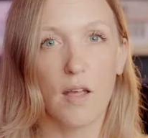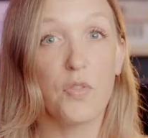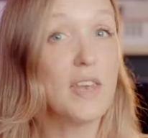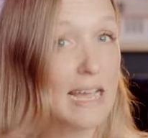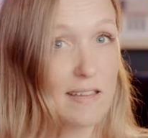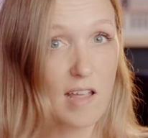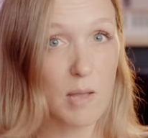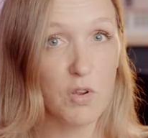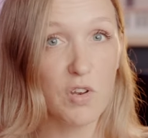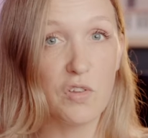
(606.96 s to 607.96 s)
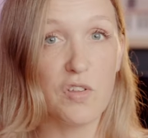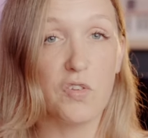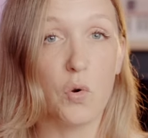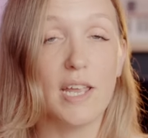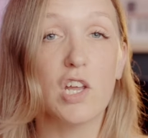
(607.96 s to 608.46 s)
The next time you
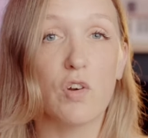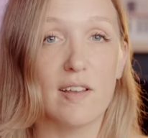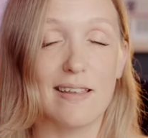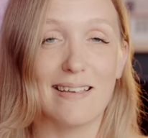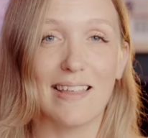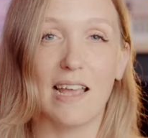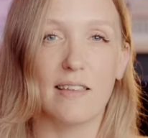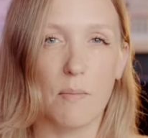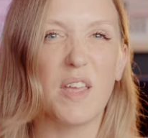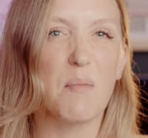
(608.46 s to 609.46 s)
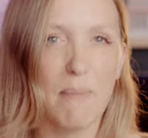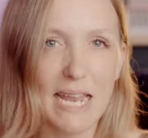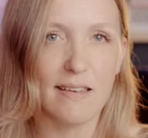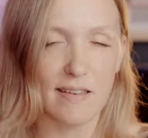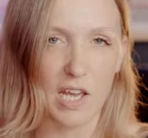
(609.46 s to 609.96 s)
notice your inner critic saying something mean to